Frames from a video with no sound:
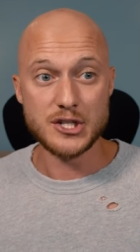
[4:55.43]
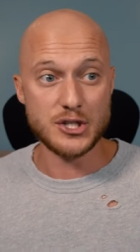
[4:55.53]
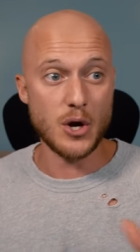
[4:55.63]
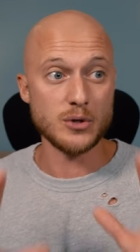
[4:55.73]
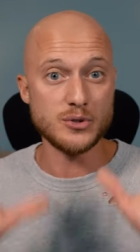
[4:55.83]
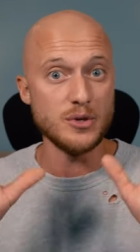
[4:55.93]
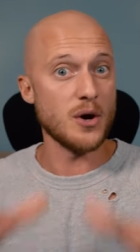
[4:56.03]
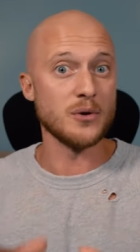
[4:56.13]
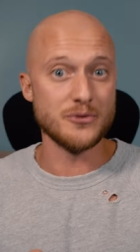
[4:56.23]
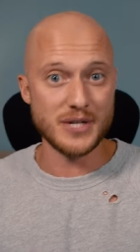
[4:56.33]
So do
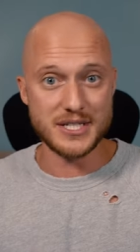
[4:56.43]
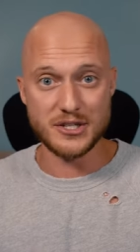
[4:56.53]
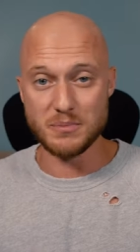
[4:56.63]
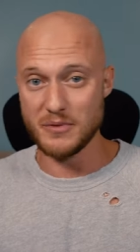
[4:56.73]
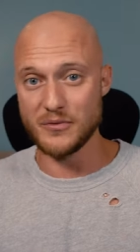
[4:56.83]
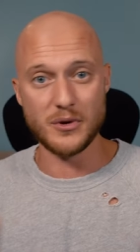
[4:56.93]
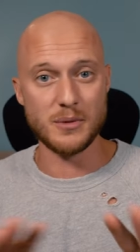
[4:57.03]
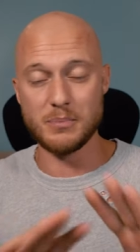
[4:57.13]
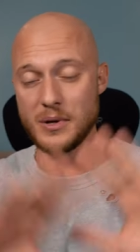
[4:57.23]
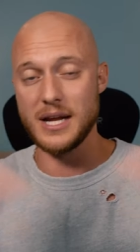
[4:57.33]
your own research before
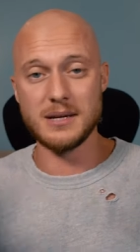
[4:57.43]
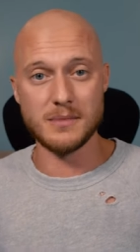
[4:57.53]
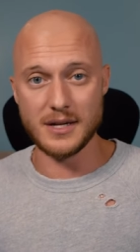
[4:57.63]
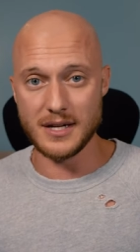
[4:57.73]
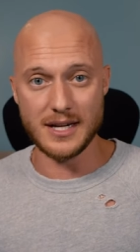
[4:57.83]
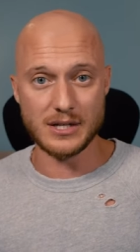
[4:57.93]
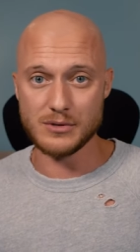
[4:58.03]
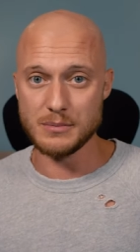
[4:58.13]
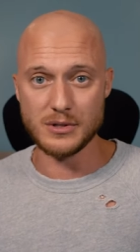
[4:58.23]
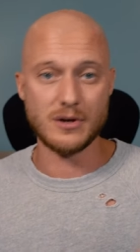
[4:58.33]
you put any money in
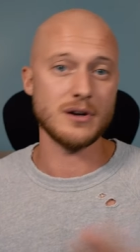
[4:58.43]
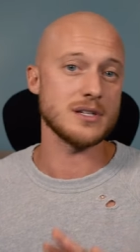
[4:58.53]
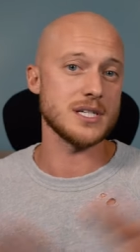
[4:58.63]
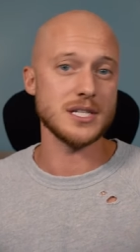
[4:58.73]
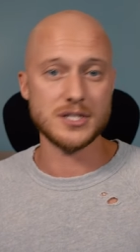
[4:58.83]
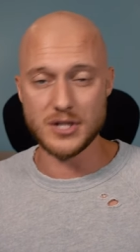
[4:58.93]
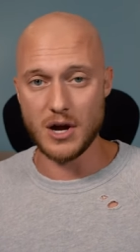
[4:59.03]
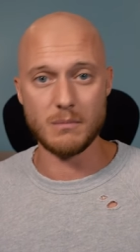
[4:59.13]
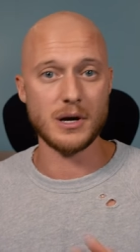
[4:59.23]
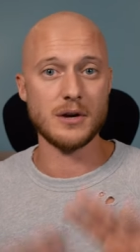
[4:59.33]
cryptocurrency, in the
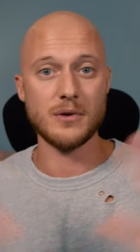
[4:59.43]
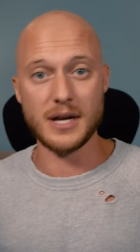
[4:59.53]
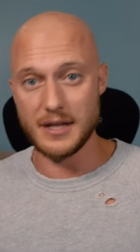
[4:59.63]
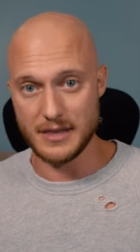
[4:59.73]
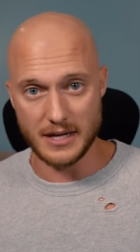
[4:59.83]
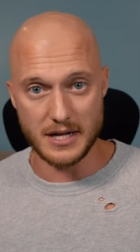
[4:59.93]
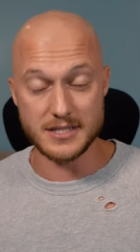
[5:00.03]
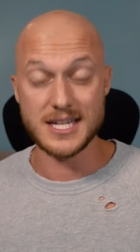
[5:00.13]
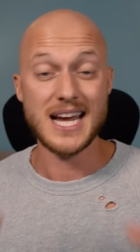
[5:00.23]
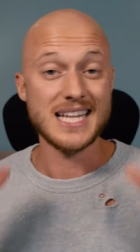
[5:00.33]
stock market or anything else.